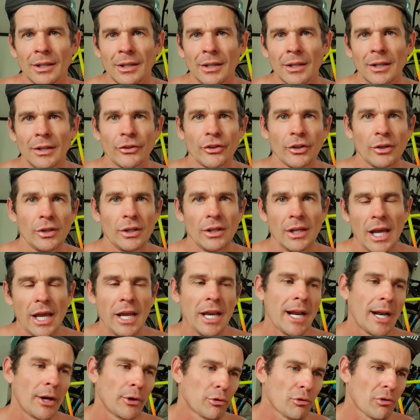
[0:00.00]
So you eat
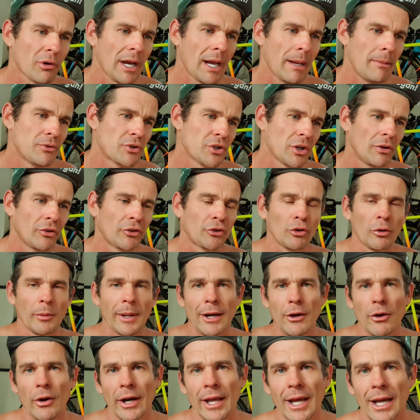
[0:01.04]
100 grams, you're going to store
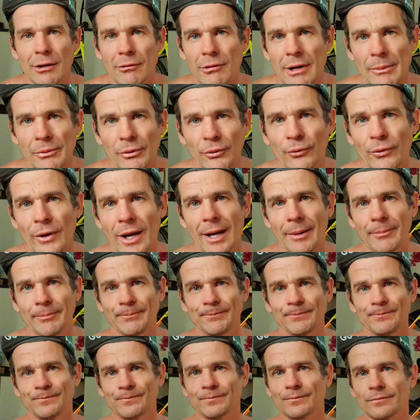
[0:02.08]
about 98 grams of
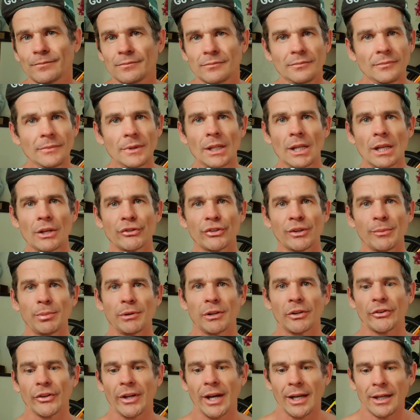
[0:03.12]
fat. Simple
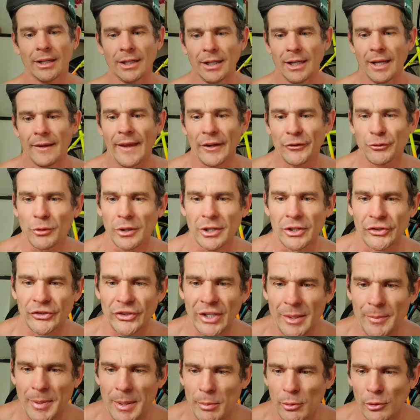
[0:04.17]
as that. That's why you
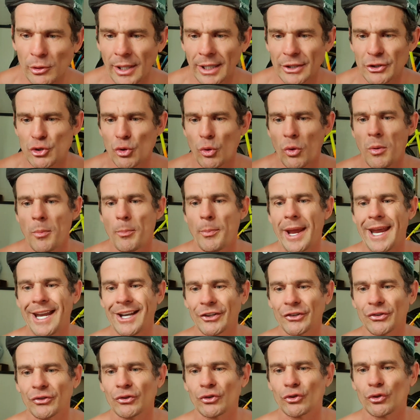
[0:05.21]
see people like Jordan
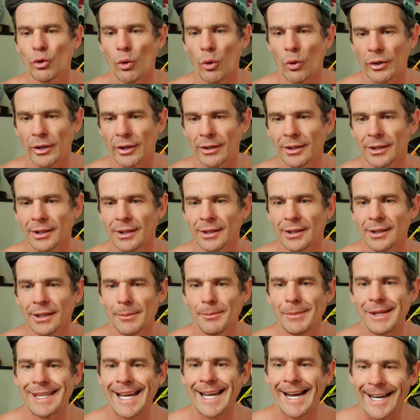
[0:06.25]
Peterson's daughter,
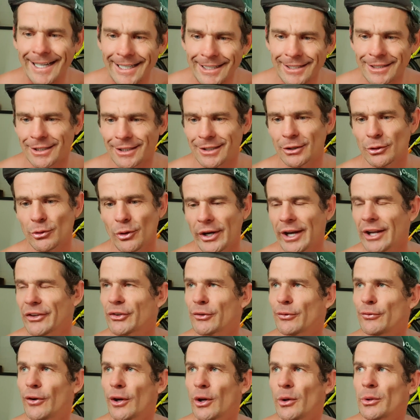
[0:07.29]
Michaela, who only has a
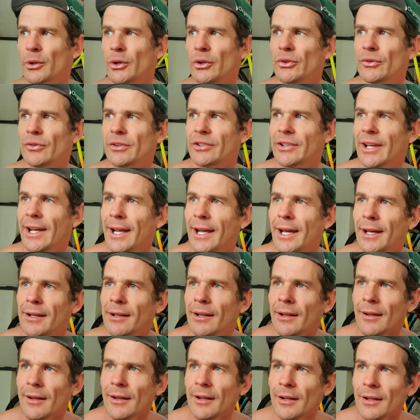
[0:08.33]
following because of her
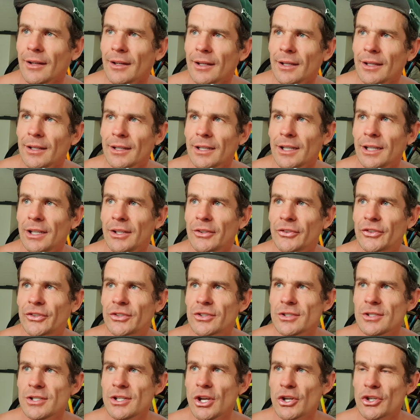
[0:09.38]
dad,
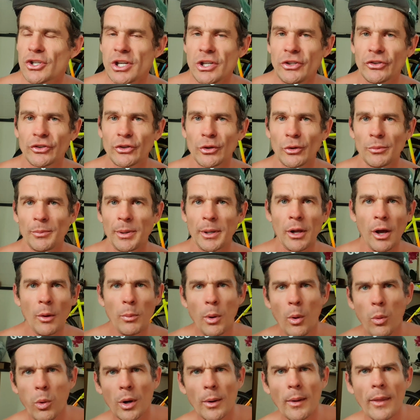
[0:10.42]
is, you know, she's doing big, oh,
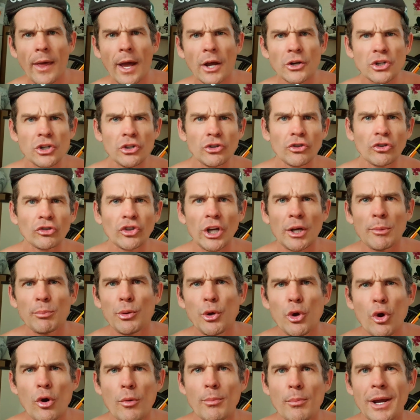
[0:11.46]
but what about that? She's just eating
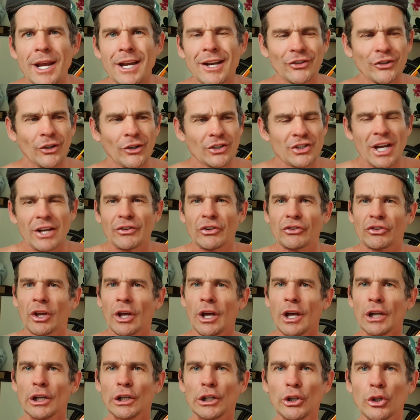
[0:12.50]
pure meat. And it's like she has these
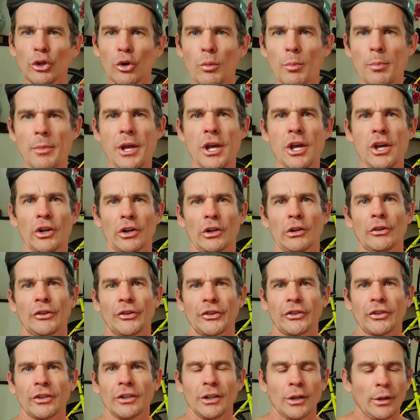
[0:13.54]
little
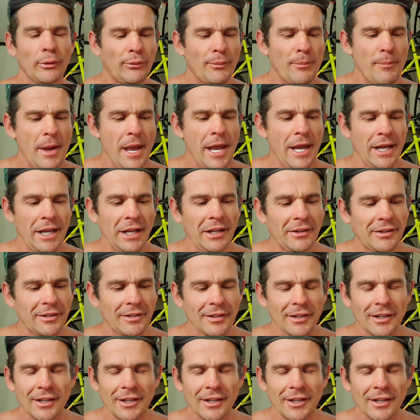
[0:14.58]
meals of meat.